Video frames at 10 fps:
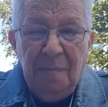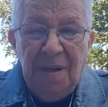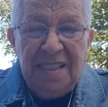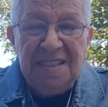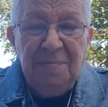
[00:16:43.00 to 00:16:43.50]

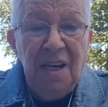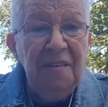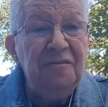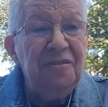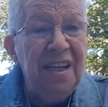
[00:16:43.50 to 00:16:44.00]
Bless my
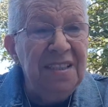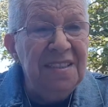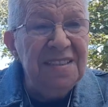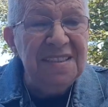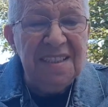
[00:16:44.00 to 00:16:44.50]

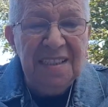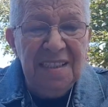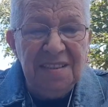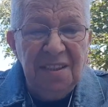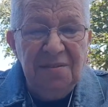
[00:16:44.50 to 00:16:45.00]
friends,
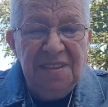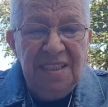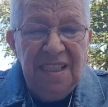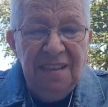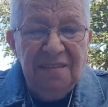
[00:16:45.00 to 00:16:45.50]
so
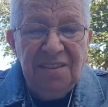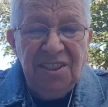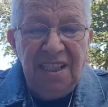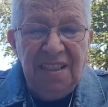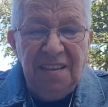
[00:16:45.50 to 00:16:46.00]
dear and
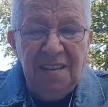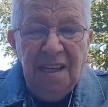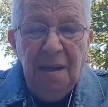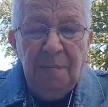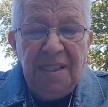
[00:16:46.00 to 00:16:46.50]
gentle,
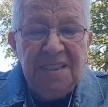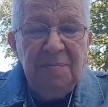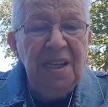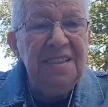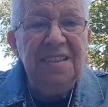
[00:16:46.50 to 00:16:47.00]
bless
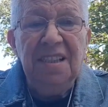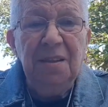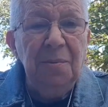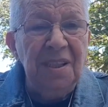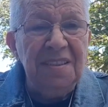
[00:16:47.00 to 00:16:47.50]
my
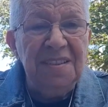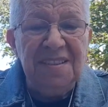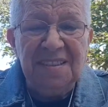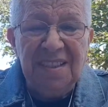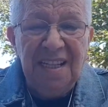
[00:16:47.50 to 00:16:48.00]
dear ones
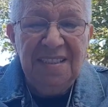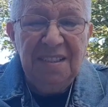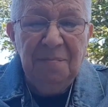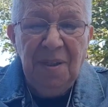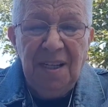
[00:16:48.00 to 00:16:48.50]

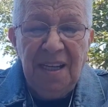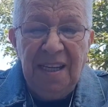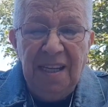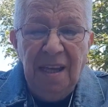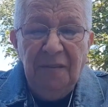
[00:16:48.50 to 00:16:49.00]
standing
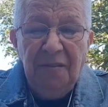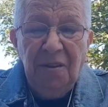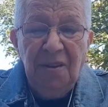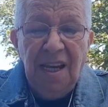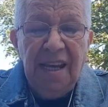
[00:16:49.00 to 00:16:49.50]
by,
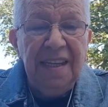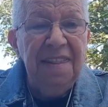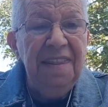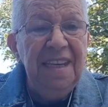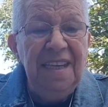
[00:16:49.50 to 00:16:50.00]
for
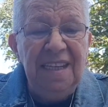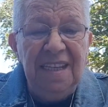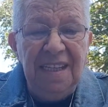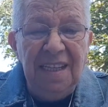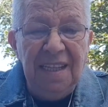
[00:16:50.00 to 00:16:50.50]
like
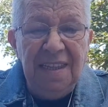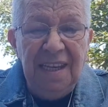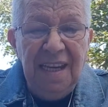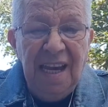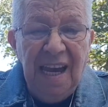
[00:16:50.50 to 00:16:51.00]
thee
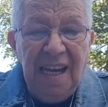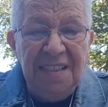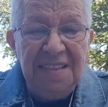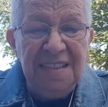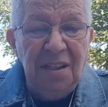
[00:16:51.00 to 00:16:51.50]
their
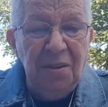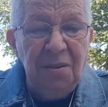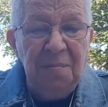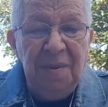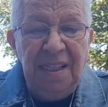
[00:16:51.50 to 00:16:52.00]
hands are
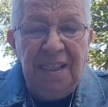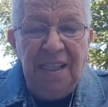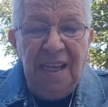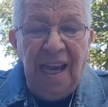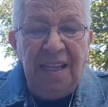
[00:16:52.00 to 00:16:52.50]
on me,
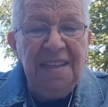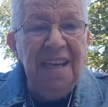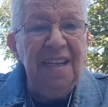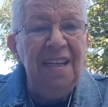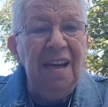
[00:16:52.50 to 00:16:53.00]
and
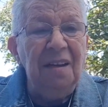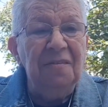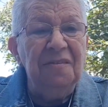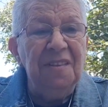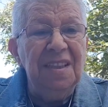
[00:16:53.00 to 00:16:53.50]
their love
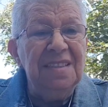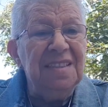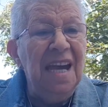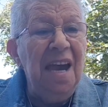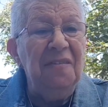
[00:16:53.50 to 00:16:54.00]

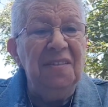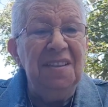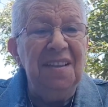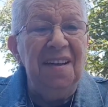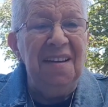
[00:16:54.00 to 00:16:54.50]
is ever
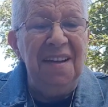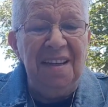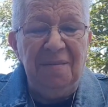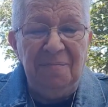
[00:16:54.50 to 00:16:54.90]
nigh.